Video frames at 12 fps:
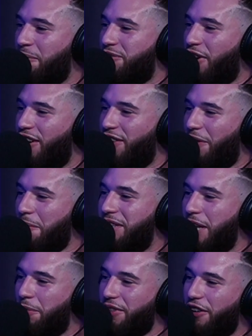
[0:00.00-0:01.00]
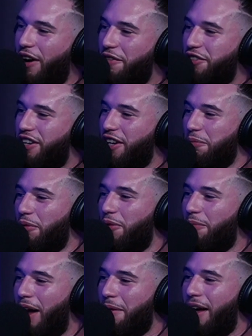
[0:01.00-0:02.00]
I'm sorry if I'm deeper than your average kiddie
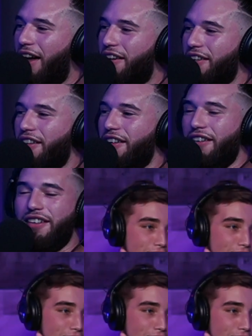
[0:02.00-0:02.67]
pool. My how, bad.